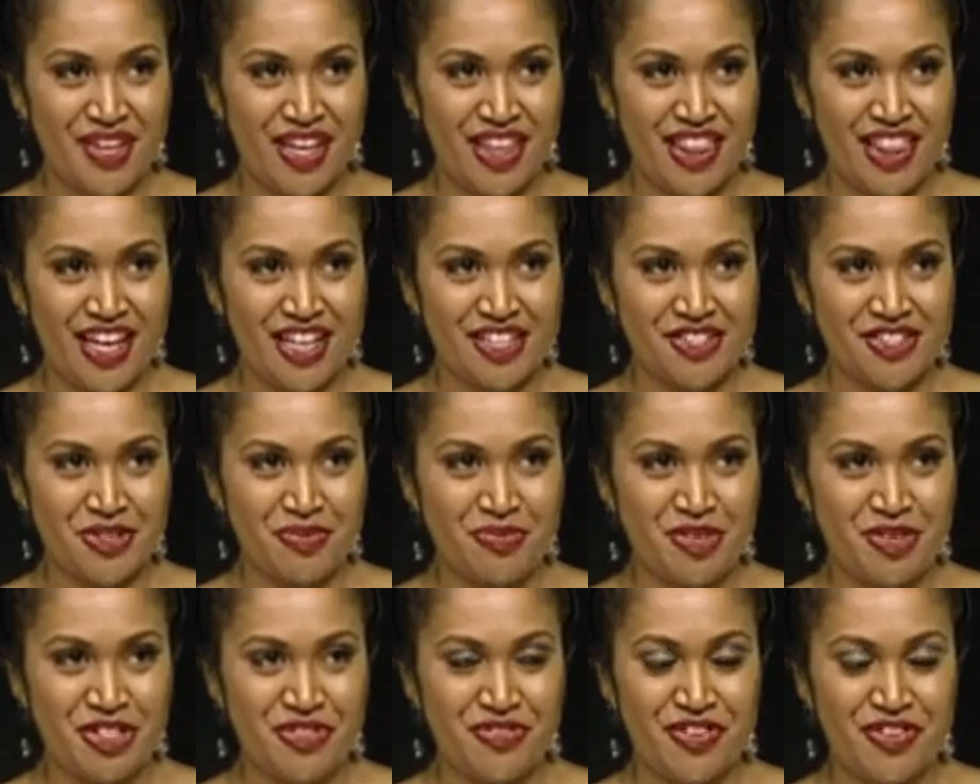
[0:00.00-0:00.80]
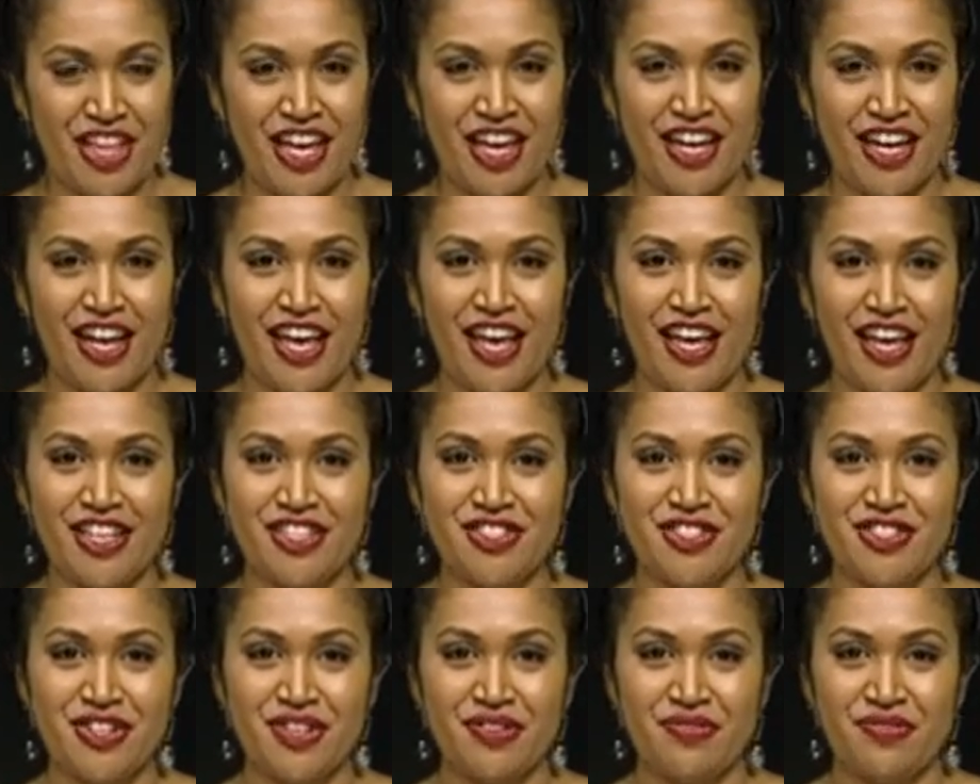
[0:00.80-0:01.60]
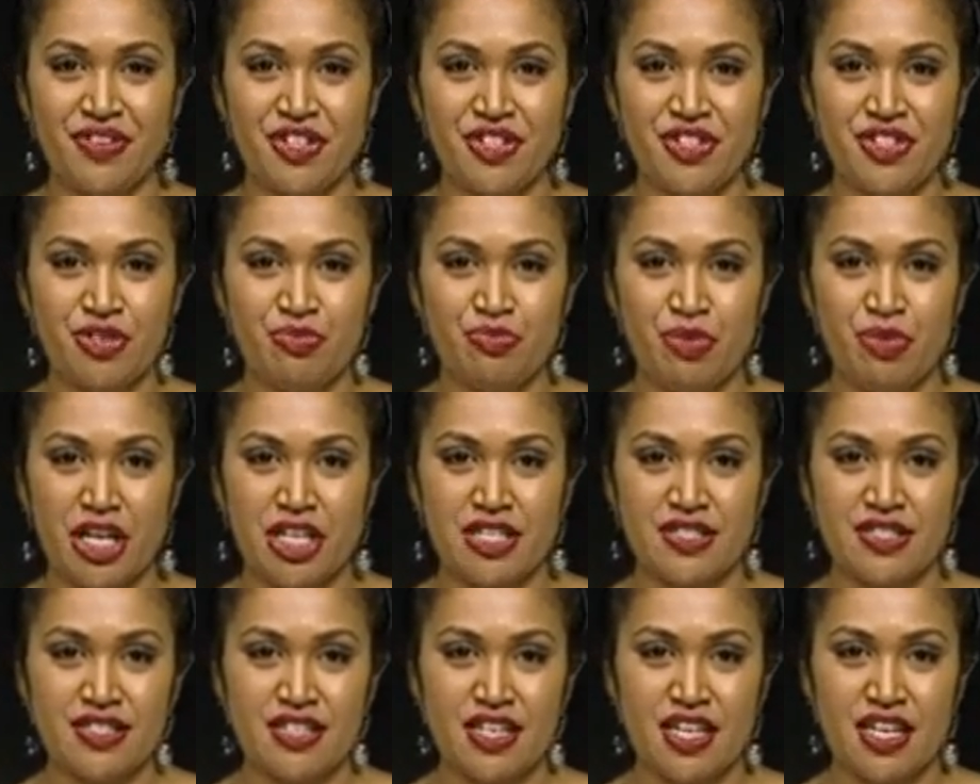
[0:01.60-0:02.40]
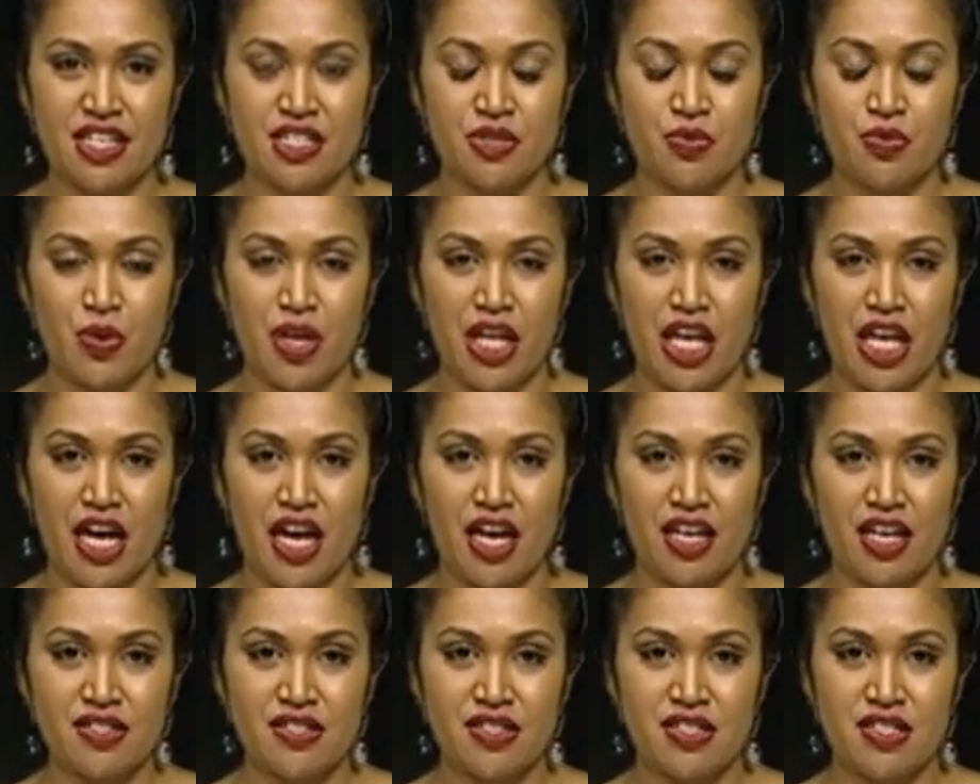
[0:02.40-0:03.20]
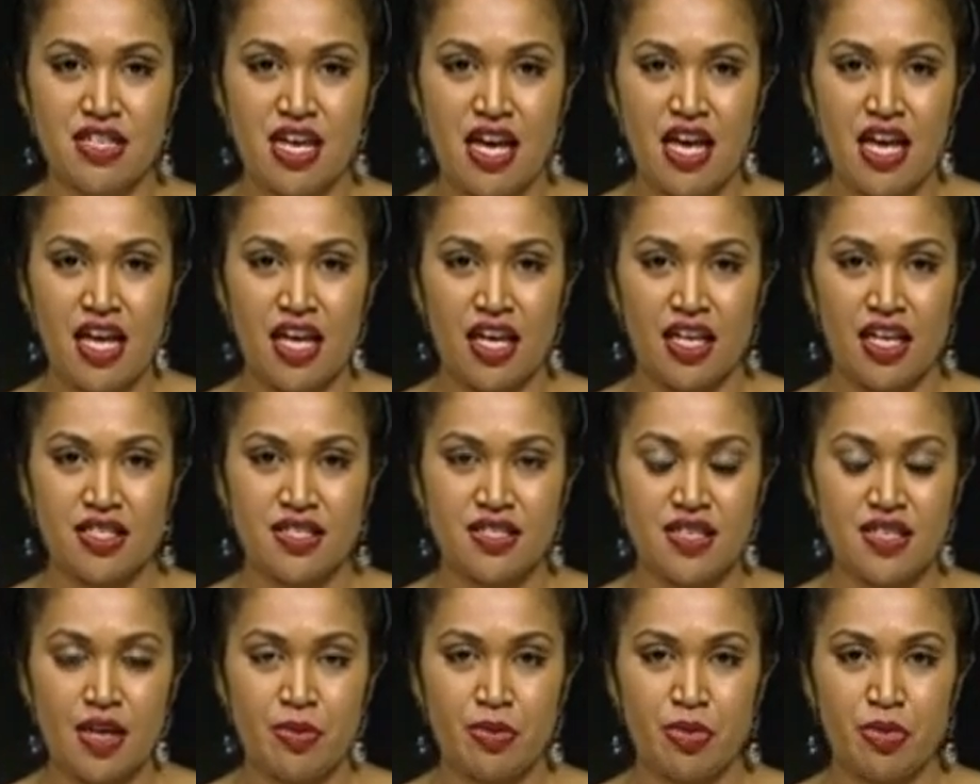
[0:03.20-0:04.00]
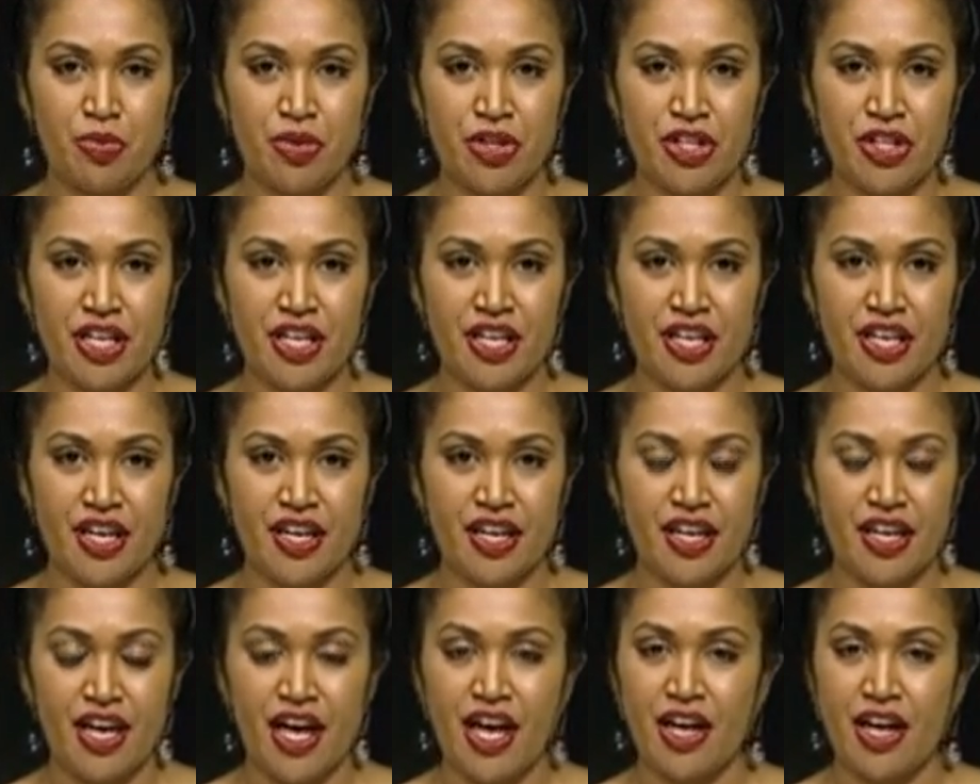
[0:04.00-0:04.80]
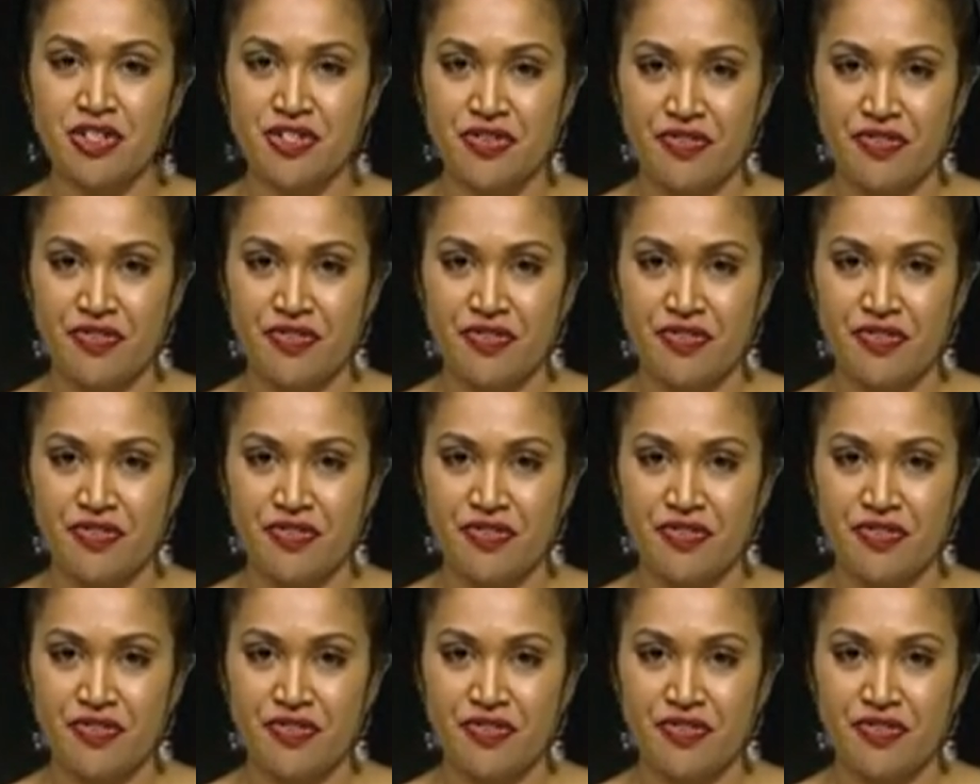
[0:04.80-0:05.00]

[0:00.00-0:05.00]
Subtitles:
Thanks so much for that, Angie. In Fijian Pulse tonight, we asked, is cyberbullying getting out of